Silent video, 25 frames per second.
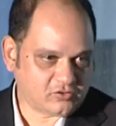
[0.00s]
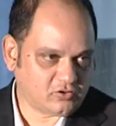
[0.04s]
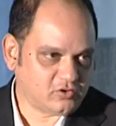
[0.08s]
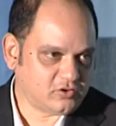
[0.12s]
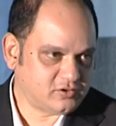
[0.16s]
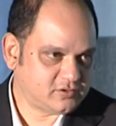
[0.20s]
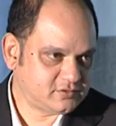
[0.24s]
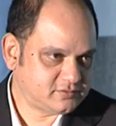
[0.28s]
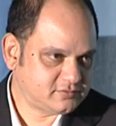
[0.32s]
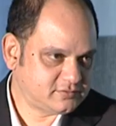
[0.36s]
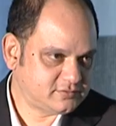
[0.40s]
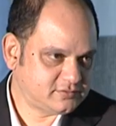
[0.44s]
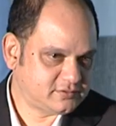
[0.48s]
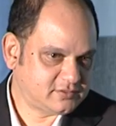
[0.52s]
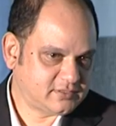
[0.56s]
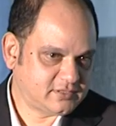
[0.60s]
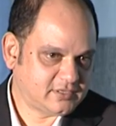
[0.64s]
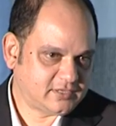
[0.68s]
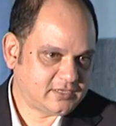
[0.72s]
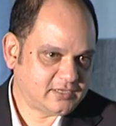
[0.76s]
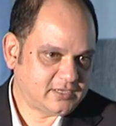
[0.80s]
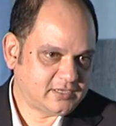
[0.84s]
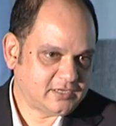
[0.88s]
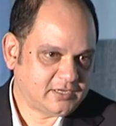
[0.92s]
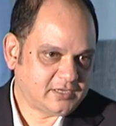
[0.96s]
old,
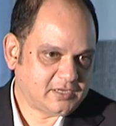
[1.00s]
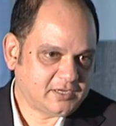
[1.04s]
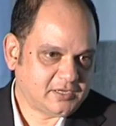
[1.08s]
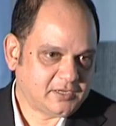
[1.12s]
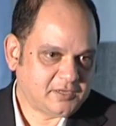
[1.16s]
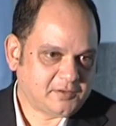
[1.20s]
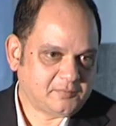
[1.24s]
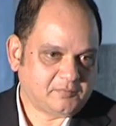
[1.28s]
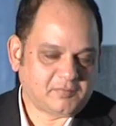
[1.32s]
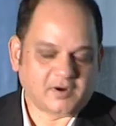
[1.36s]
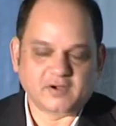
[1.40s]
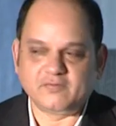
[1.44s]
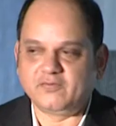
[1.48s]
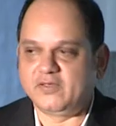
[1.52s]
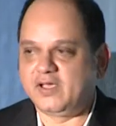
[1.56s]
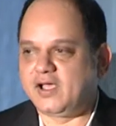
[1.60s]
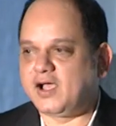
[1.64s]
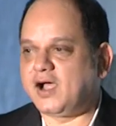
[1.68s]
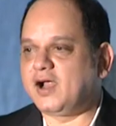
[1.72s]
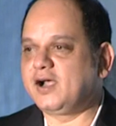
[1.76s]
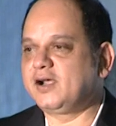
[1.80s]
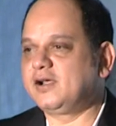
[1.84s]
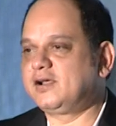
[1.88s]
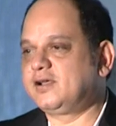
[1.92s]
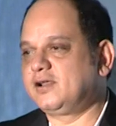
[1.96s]
but we
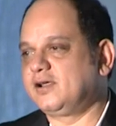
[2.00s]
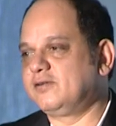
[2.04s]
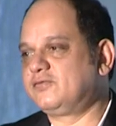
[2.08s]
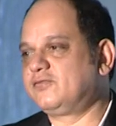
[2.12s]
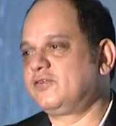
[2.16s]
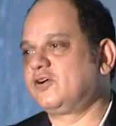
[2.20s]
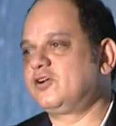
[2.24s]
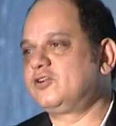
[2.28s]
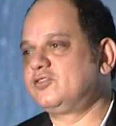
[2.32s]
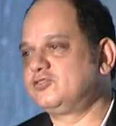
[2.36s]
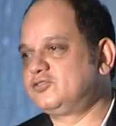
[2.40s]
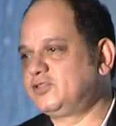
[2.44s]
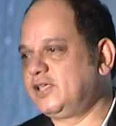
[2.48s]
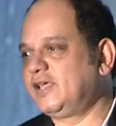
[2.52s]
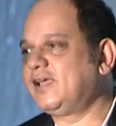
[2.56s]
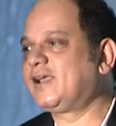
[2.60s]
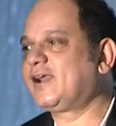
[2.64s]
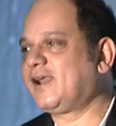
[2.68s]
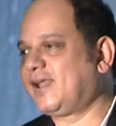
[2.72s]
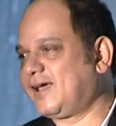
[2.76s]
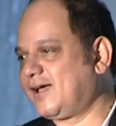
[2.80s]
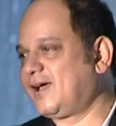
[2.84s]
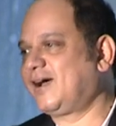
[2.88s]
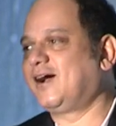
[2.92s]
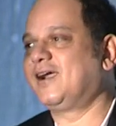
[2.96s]
can't afford to think
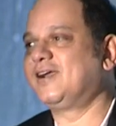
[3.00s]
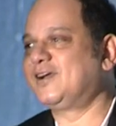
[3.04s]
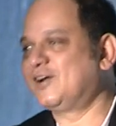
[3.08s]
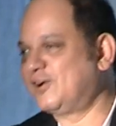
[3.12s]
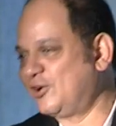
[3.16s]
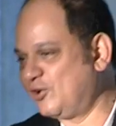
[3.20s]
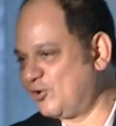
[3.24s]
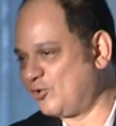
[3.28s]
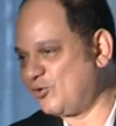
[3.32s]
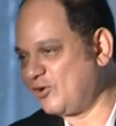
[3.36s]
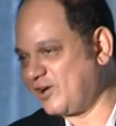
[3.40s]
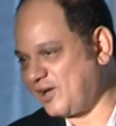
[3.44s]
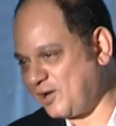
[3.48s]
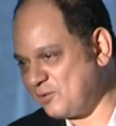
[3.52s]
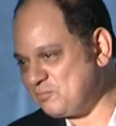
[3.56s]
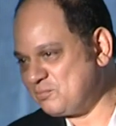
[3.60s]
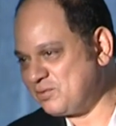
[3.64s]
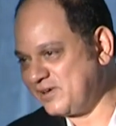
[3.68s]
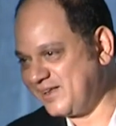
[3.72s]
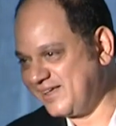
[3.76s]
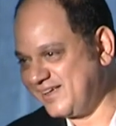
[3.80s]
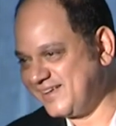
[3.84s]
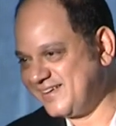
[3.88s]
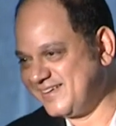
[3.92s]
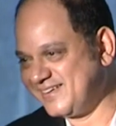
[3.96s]
like a 100-year-old
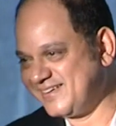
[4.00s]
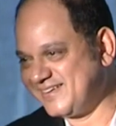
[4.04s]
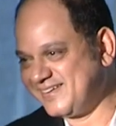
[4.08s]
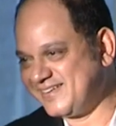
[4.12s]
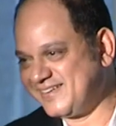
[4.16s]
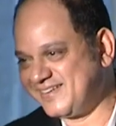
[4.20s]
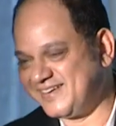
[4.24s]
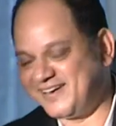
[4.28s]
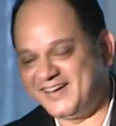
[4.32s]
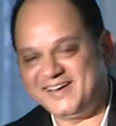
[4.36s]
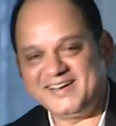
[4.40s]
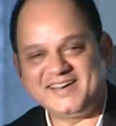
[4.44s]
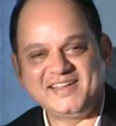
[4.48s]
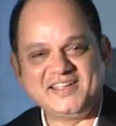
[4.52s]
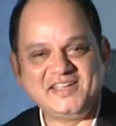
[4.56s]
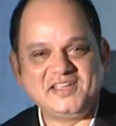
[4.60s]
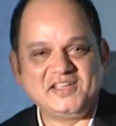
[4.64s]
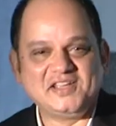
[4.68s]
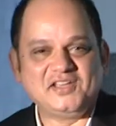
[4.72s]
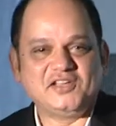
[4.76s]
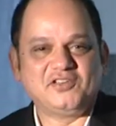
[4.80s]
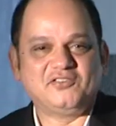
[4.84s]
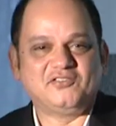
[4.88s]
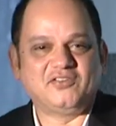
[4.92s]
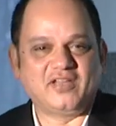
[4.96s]
company, right?
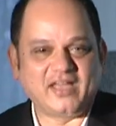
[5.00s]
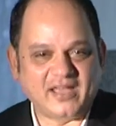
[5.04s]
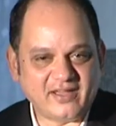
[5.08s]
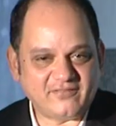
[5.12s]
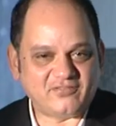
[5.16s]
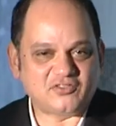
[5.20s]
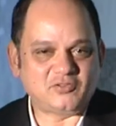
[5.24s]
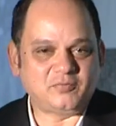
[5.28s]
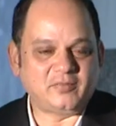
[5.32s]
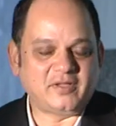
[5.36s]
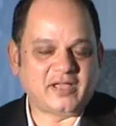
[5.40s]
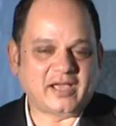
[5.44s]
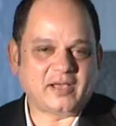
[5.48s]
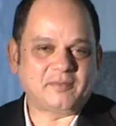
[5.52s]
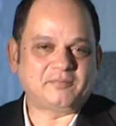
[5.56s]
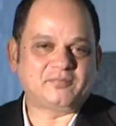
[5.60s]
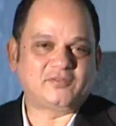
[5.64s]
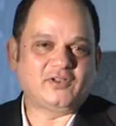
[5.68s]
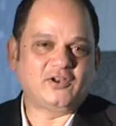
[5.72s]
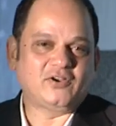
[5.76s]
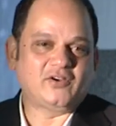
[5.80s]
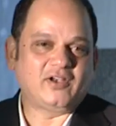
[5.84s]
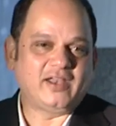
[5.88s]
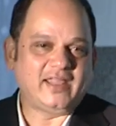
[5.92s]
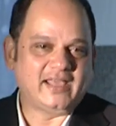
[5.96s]
We have to be
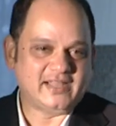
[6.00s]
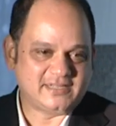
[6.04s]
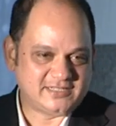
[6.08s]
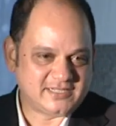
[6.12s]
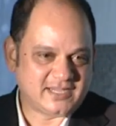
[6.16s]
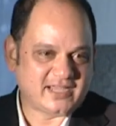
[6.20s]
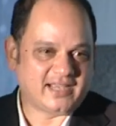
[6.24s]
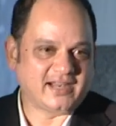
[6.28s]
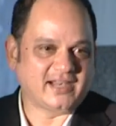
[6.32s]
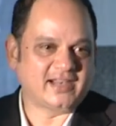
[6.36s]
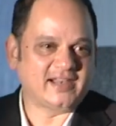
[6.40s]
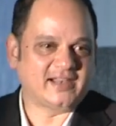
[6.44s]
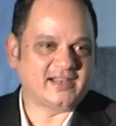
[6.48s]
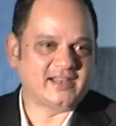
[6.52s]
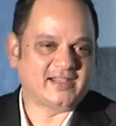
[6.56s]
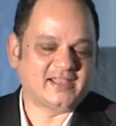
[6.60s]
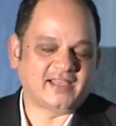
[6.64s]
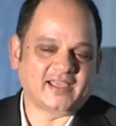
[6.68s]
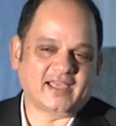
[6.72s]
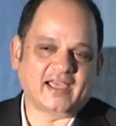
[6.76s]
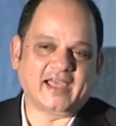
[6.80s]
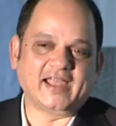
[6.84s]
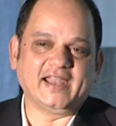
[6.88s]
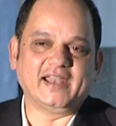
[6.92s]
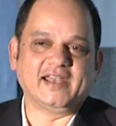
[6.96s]
absolutely agile,
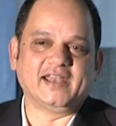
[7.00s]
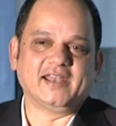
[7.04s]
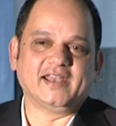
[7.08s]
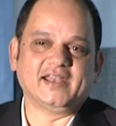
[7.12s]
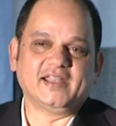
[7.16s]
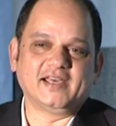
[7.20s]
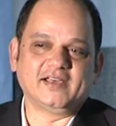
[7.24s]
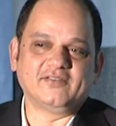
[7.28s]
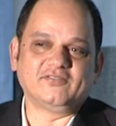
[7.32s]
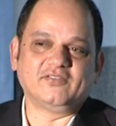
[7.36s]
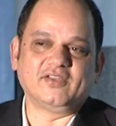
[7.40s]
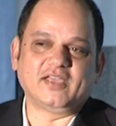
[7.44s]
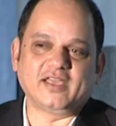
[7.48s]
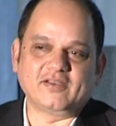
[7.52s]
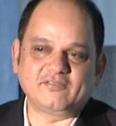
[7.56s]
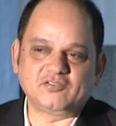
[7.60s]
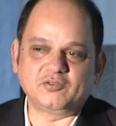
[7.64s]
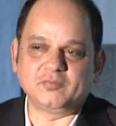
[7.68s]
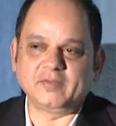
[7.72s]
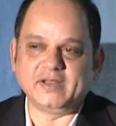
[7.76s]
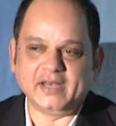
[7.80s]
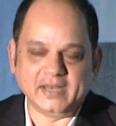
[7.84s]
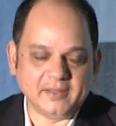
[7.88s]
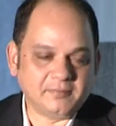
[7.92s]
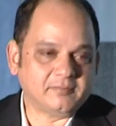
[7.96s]
and we have
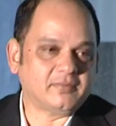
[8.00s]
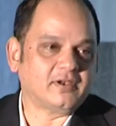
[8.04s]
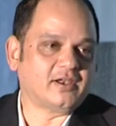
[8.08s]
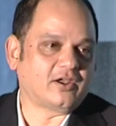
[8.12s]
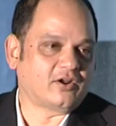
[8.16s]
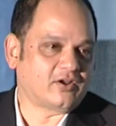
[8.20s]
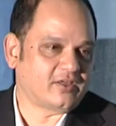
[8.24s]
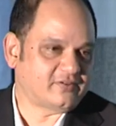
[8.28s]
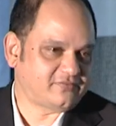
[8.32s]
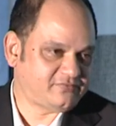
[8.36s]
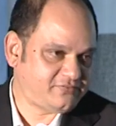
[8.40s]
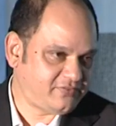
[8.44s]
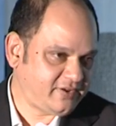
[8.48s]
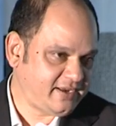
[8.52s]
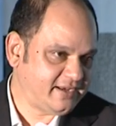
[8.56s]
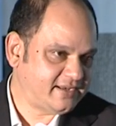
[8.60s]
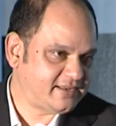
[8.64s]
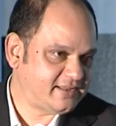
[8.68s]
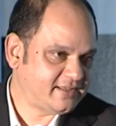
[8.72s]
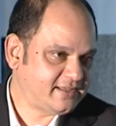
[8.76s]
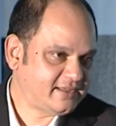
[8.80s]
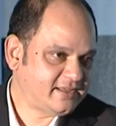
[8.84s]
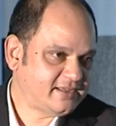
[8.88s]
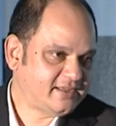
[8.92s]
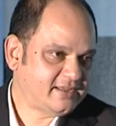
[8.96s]
to be nimble on our feet
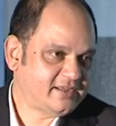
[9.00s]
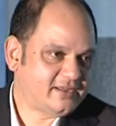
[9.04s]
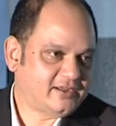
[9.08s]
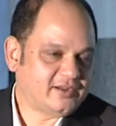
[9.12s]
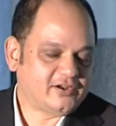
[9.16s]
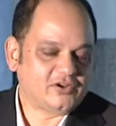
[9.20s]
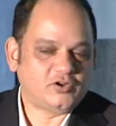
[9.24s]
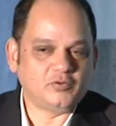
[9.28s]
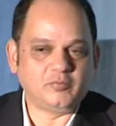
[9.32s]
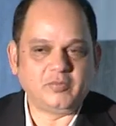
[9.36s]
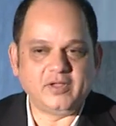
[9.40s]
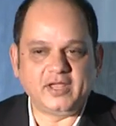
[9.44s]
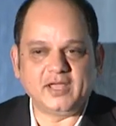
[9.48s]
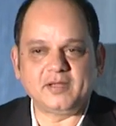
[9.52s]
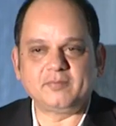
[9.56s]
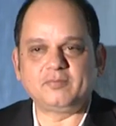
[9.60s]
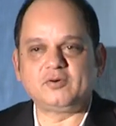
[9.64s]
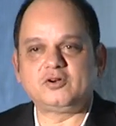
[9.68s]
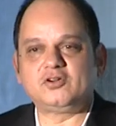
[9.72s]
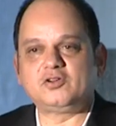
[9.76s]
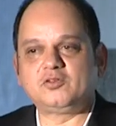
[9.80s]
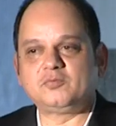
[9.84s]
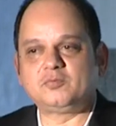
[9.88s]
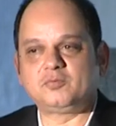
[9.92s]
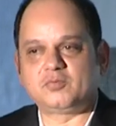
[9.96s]
to be
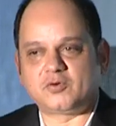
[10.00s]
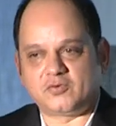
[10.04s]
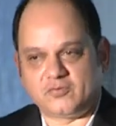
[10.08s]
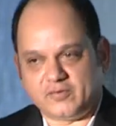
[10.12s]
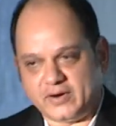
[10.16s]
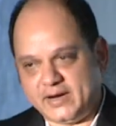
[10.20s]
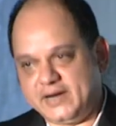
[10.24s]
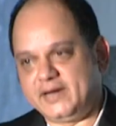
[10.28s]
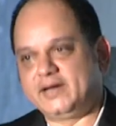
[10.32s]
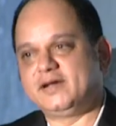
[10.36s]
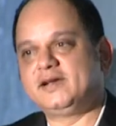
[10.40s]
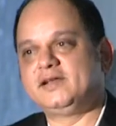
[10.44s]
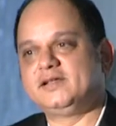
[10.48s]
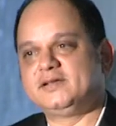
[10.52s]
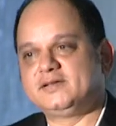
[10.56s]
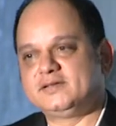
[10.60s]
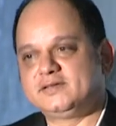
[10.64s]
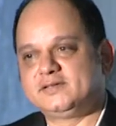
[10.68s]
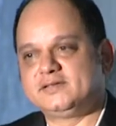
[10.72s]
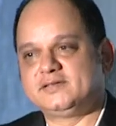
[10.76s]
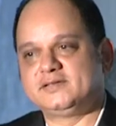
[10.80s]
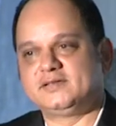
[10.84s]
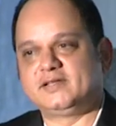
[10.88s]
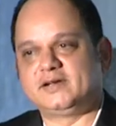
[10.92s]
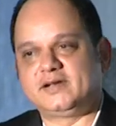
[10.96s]
able to provide
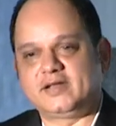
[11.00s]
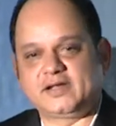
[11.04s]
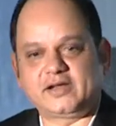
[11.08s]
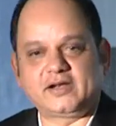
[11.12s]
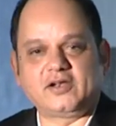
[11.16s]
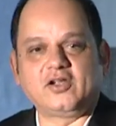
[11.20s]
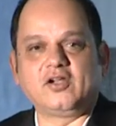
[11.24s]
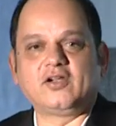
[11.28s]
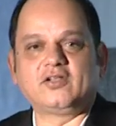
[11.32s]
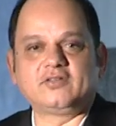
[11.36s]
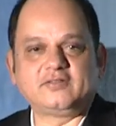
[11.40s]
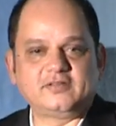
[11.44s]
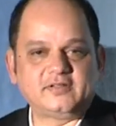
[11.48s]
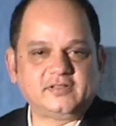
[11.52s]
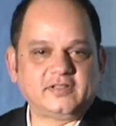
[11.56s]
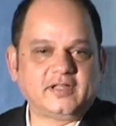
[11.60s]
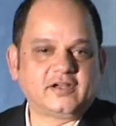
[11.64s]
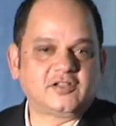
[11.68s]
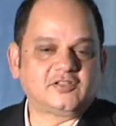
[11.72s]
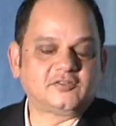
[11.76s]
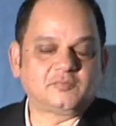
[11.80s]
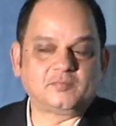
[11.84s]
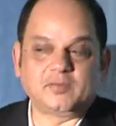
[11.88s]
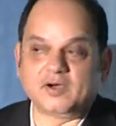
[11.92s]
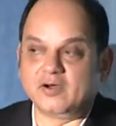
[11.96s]
the technology
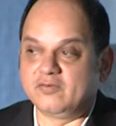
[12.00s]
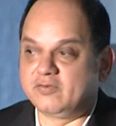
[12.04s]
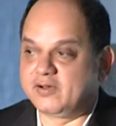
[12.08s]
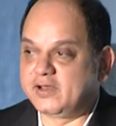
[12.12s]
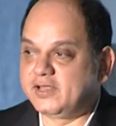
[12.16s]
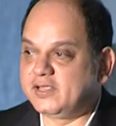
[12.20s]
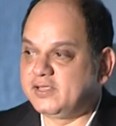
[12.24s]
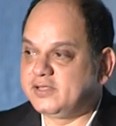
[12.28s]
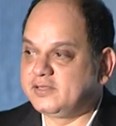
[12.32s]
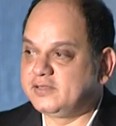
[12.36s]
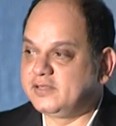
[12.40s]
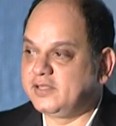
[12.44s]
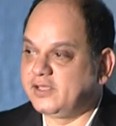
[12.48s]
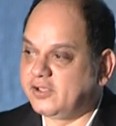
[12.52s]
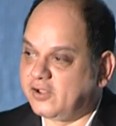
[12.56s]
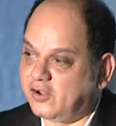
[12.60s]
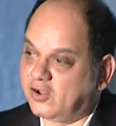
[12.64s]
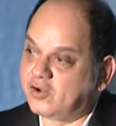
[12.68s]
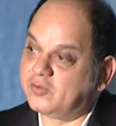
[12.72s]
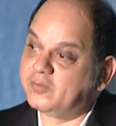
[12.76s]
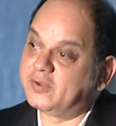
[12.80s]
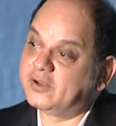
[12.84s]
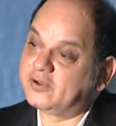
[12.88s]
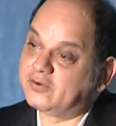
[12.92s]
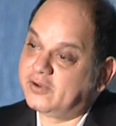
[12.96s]
that is powering the
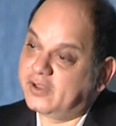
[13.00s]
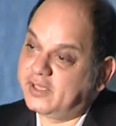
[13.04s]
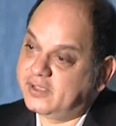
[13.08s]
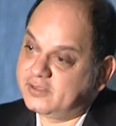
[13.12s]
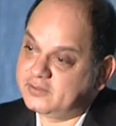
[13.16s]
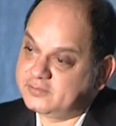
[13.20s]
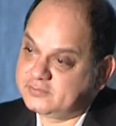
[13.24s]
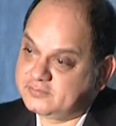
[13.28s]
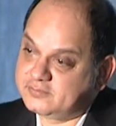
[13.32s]
economy today.